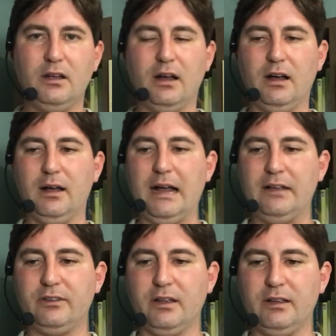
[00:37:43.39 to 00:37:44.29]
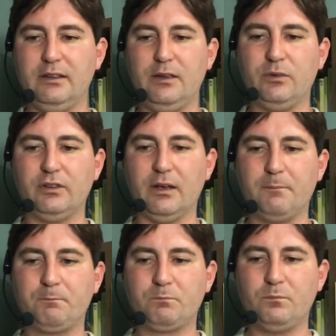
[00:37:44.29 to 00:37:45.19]
Uh, as a he was a
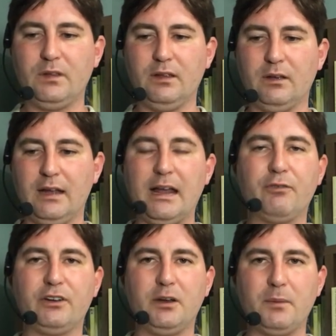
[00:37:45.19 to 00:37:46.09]
an African